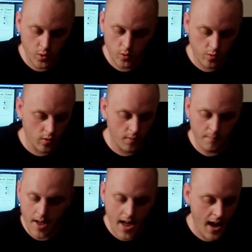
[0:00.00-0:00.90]
Justra,
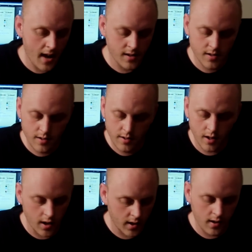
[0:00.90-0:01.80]
Bash,
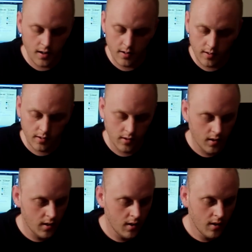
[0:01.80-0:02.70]
Dunkus,
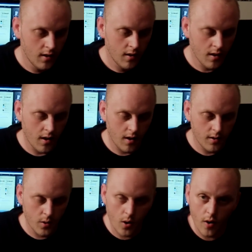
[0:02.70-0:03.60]

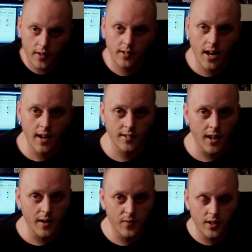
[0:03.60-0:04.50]
you know, all these guys
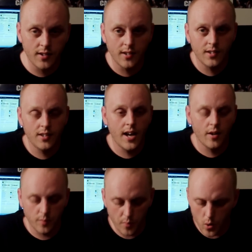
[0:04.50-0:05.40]
got like 50,000, 60,000.
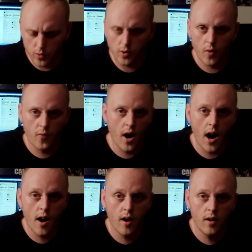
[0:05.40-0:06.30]
Pone Star for
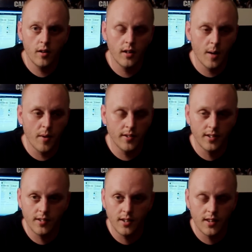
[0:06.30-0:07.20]
Hire got about
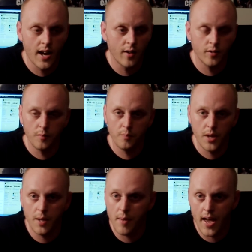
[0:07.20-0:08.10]
60,000.
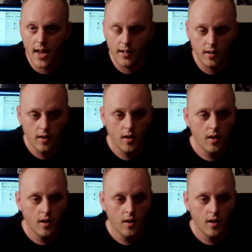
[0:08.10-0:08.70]
P-Bat.